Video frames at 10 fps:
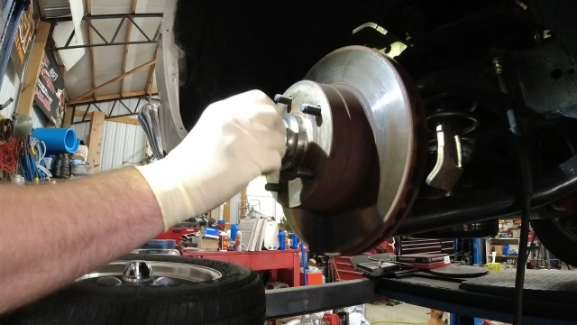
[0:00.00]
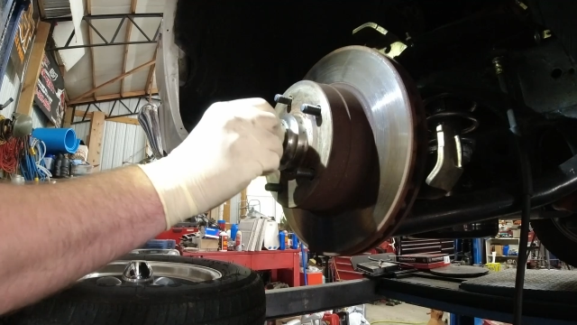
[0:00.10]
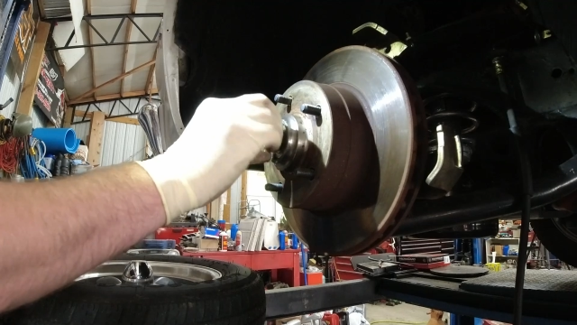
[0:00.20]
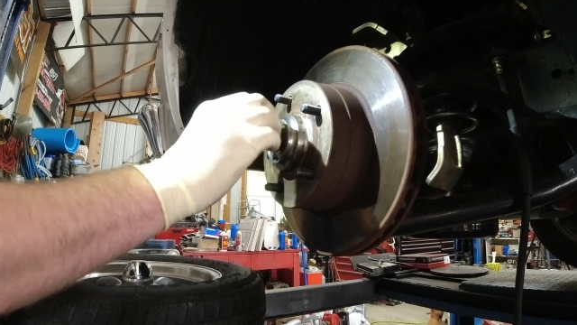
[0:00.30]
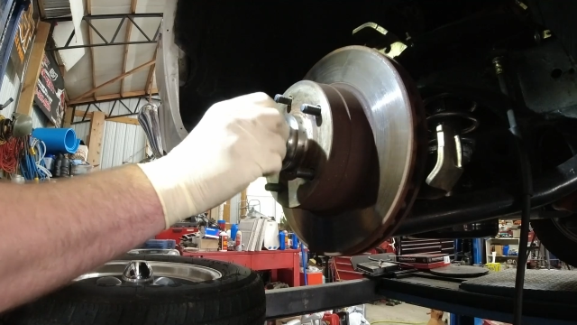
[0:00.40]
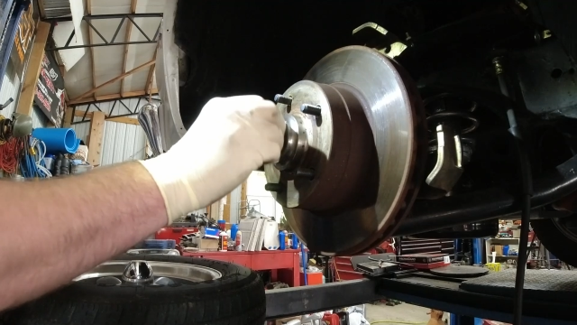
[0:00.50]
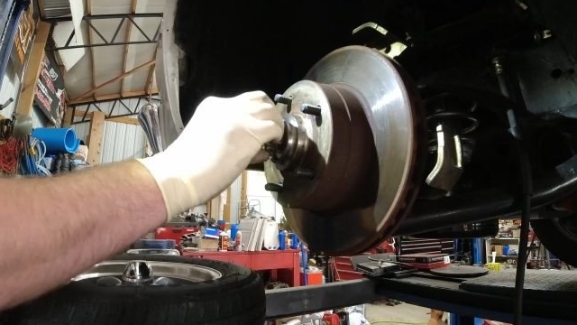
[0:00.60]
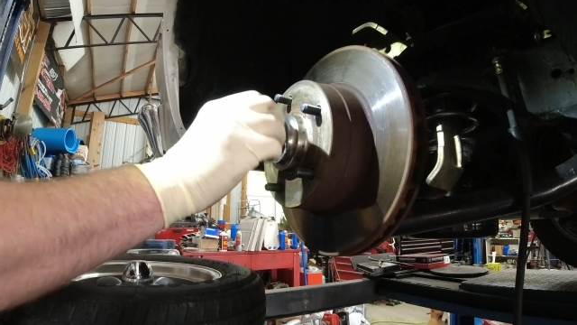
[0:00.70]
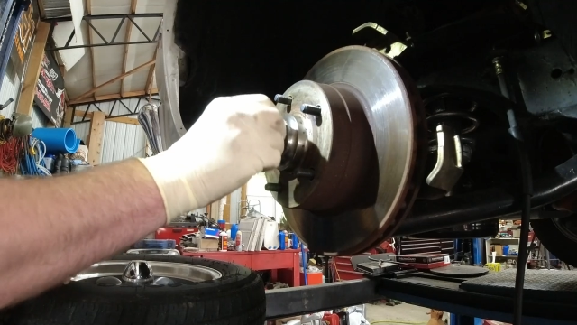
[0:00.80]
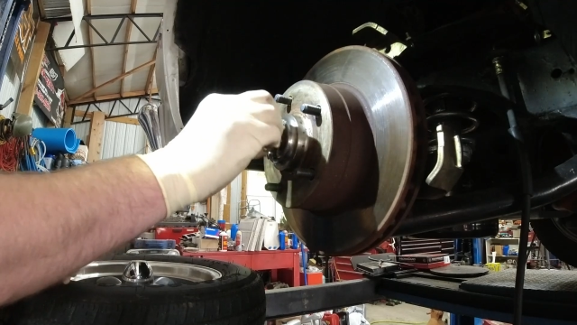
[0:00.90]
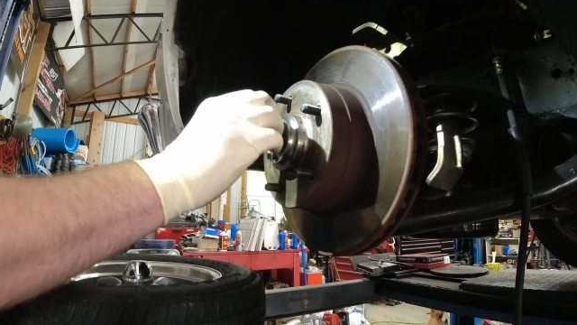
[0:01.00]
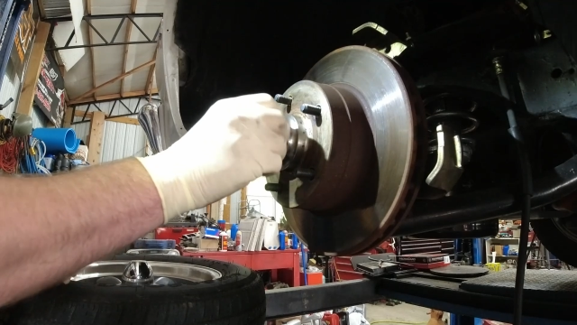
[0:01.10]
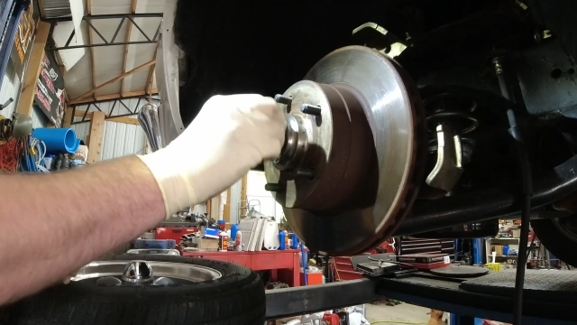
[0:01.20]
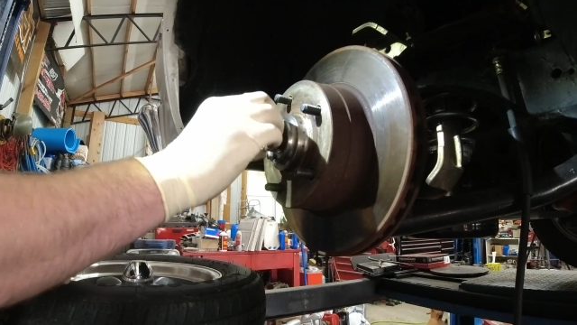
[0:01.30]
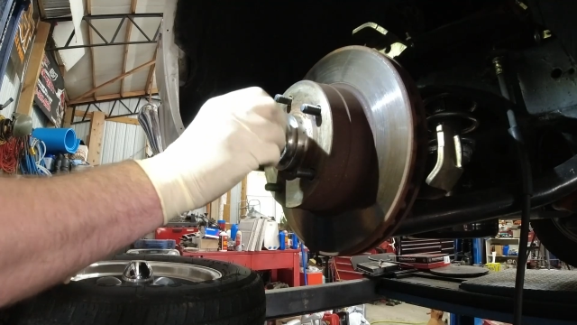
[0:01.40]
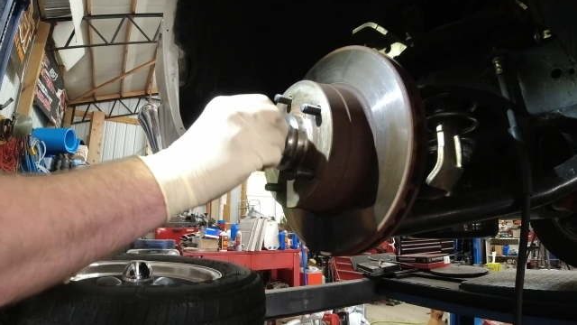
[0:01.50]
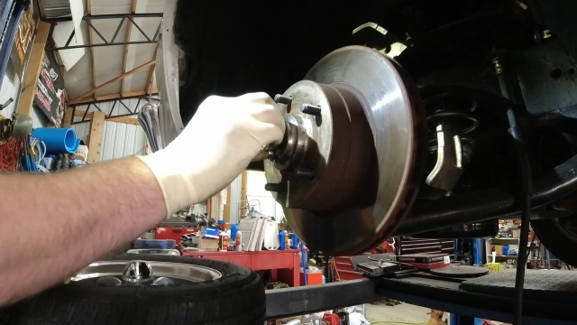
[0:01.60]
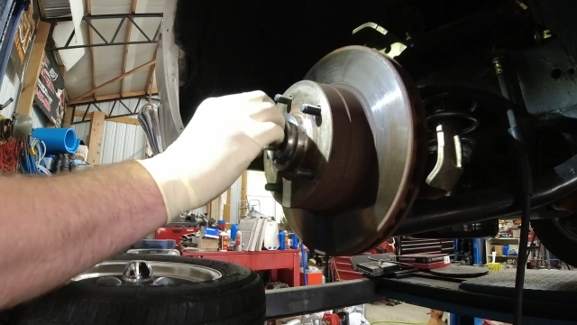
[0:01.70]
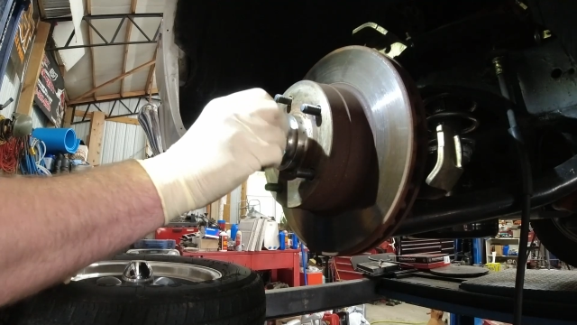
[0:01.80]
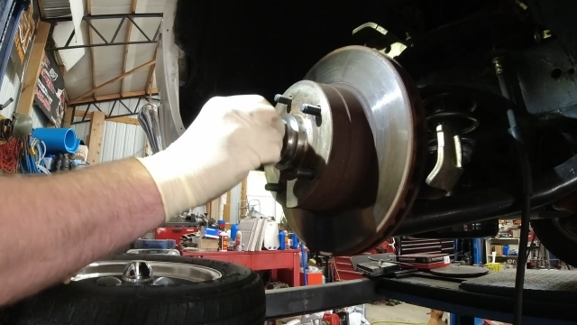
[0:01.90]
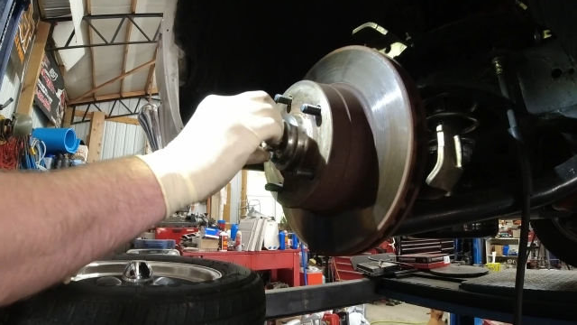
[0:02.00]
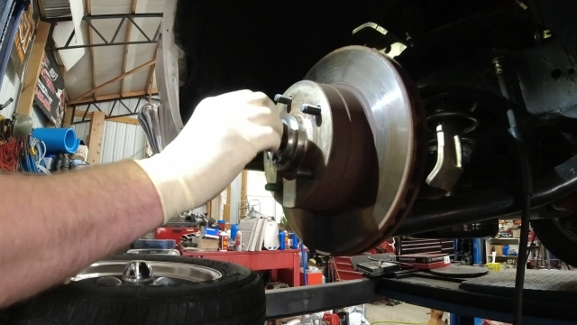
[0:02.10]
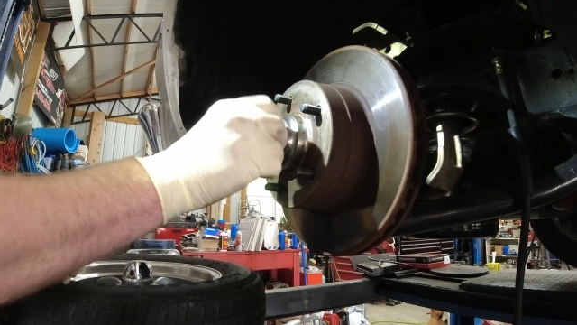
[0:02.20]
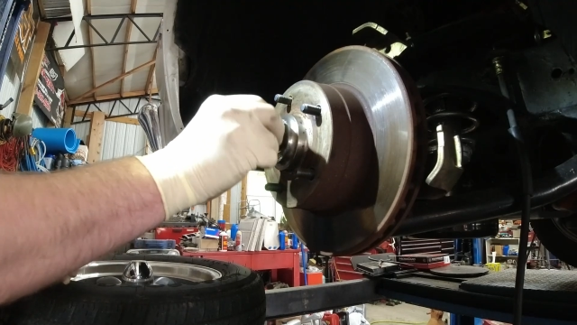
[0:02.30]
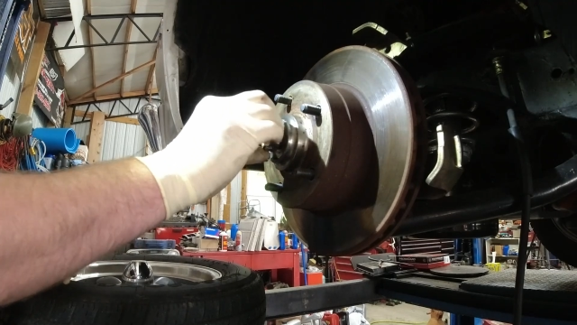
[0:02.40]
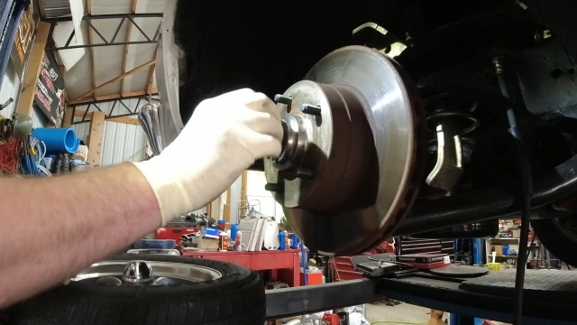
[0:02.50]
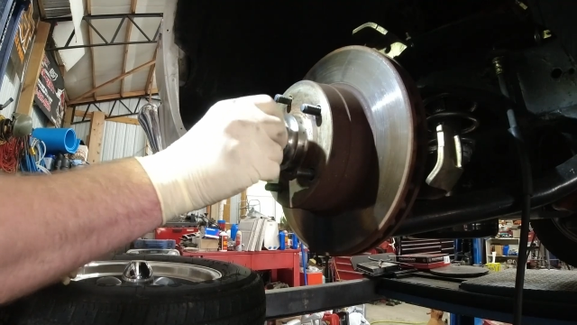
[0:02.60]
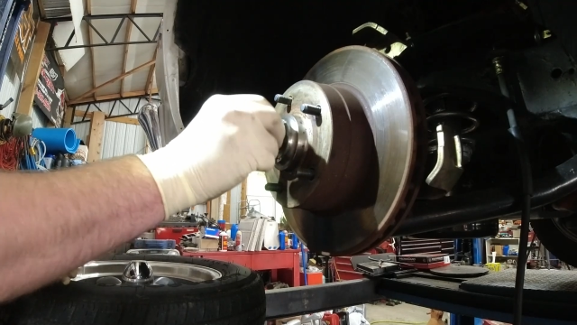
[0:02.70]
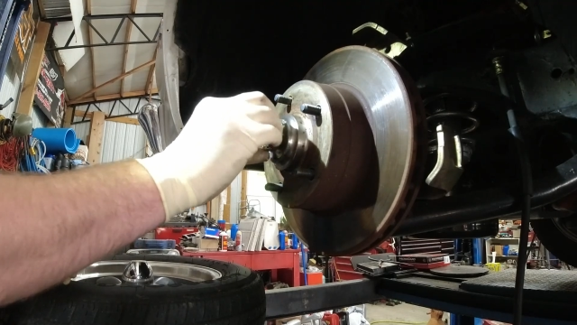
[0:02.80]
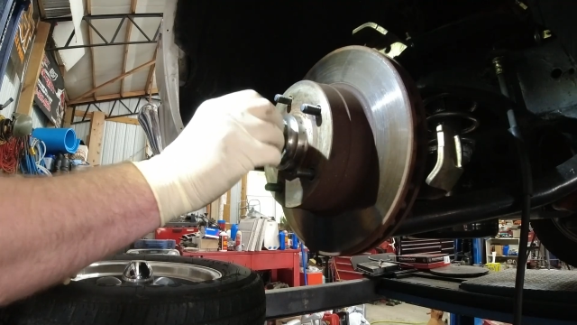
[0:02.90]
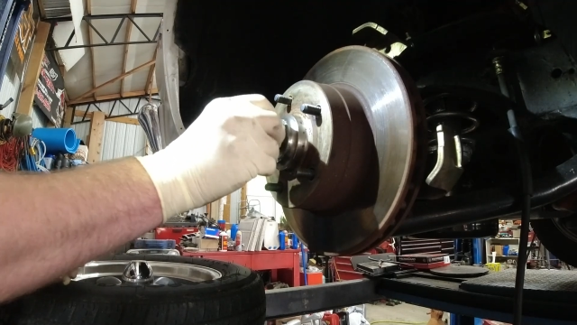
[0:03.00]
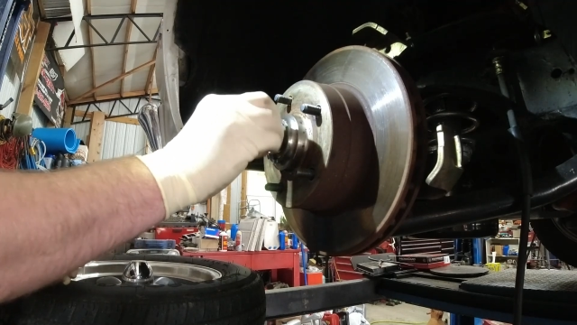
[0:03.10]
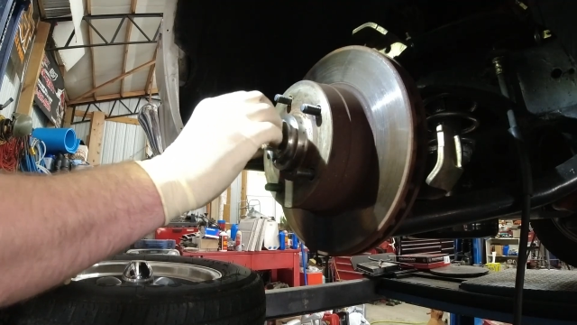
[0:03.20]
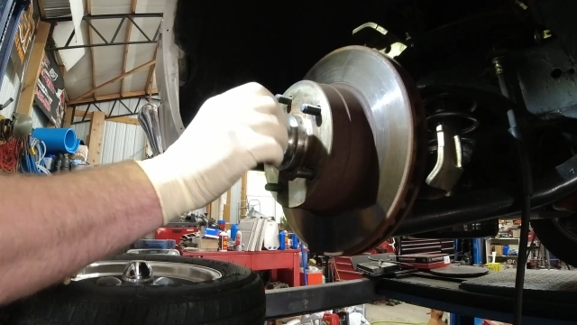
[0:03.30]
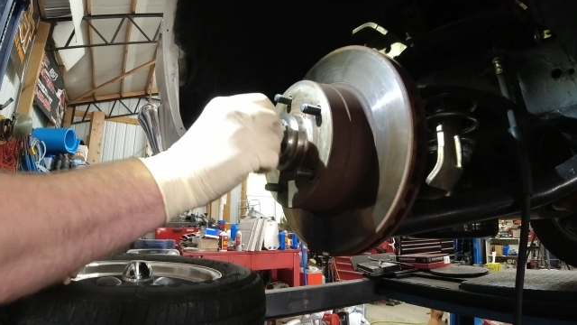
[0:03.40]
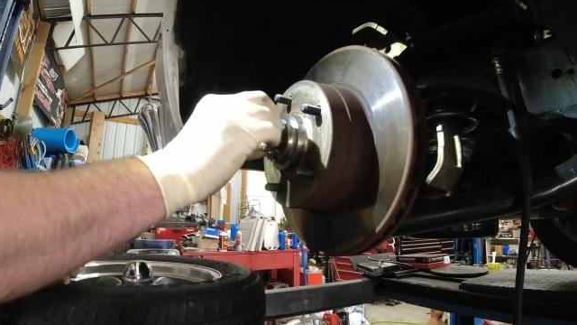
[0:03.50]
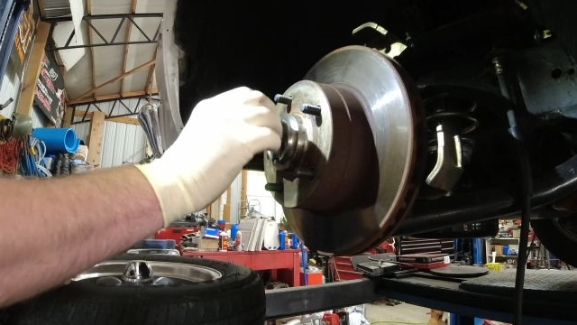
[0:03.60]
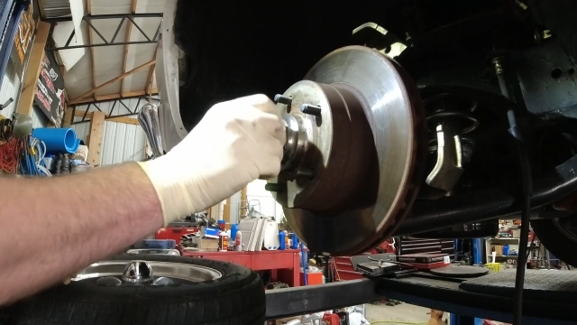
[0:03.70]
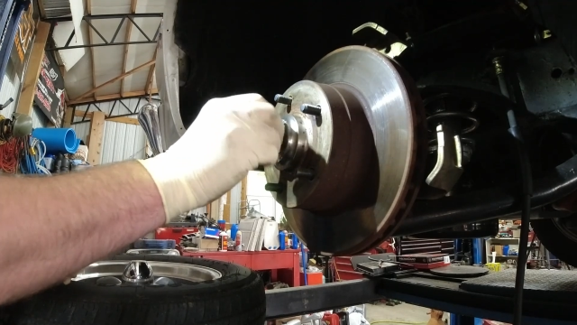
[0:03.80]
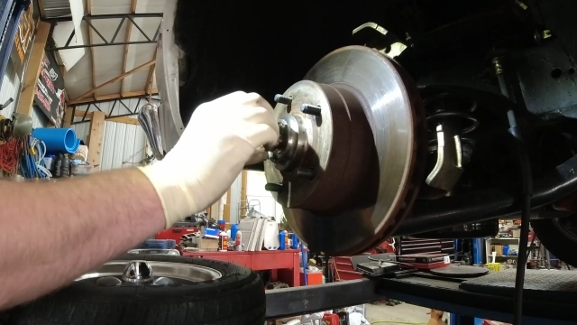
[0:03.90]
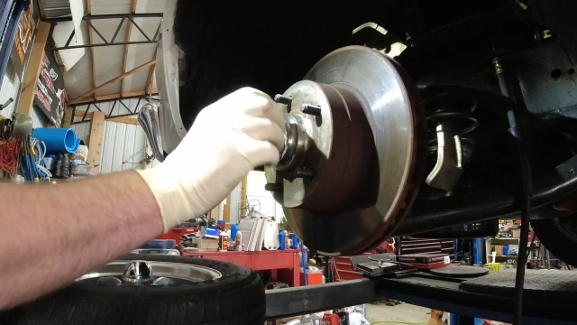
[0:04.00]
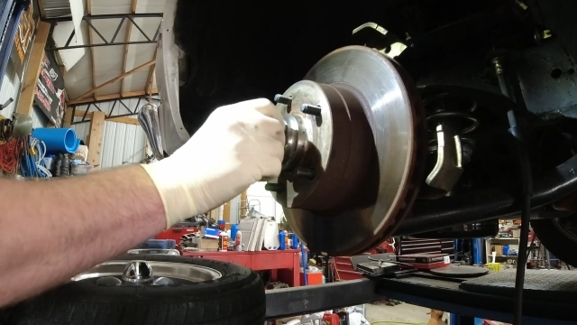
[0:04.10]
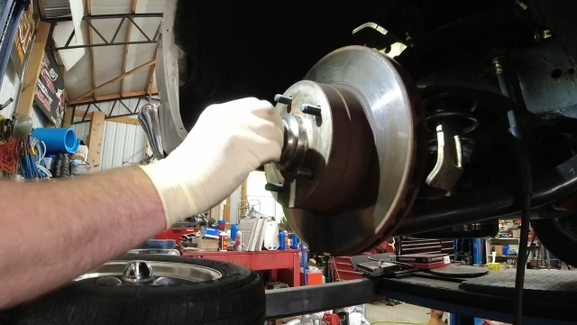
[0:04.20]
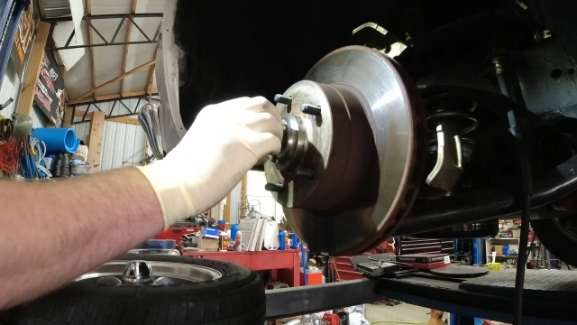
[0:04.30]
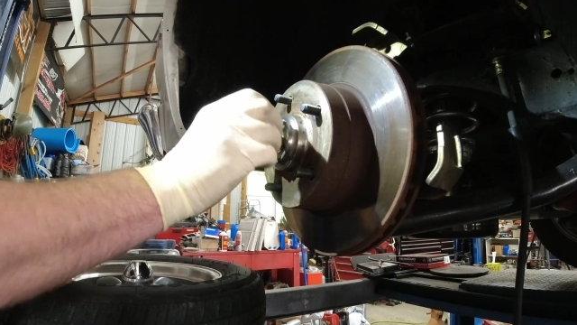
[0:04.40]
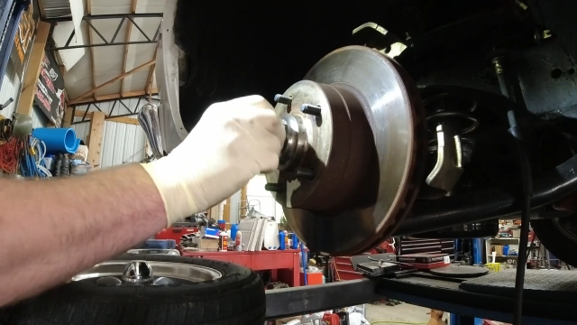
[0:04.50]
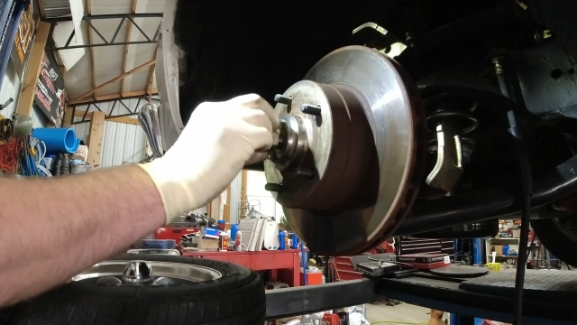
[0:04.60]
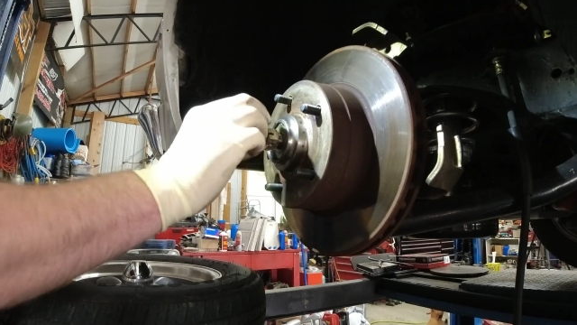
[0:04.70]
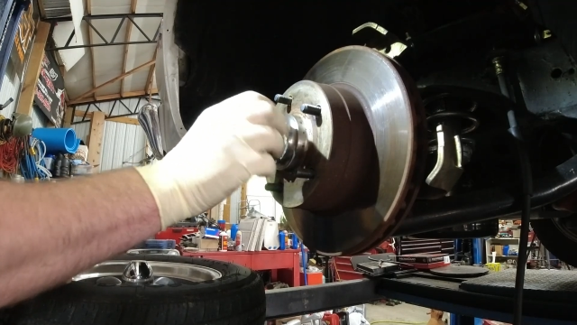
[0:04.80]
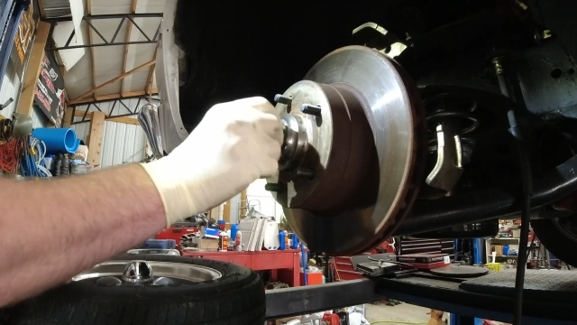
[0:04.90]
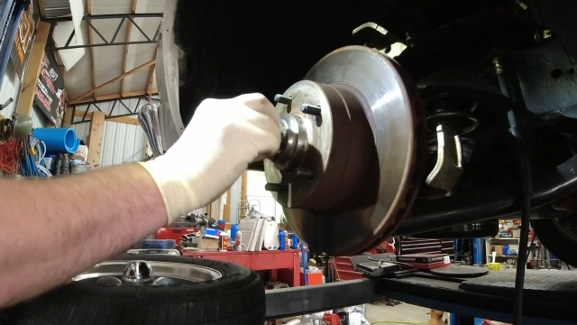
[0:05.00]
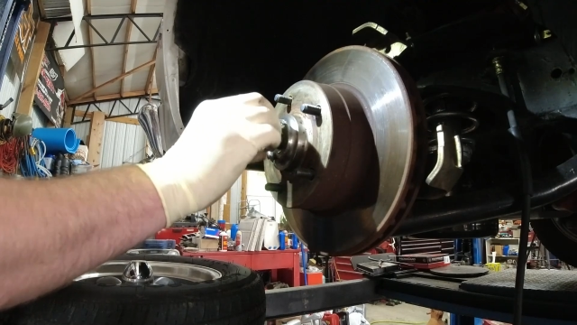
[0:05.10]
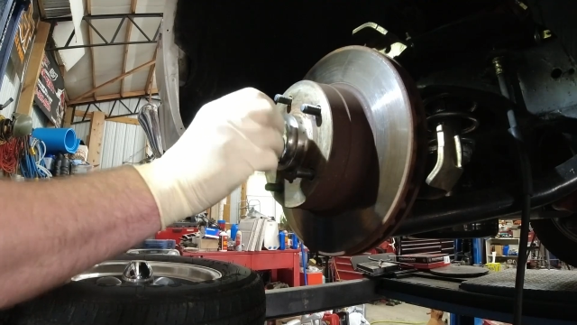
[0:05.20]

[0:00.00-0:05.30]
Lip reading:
No face is visible, so there are no lips to read.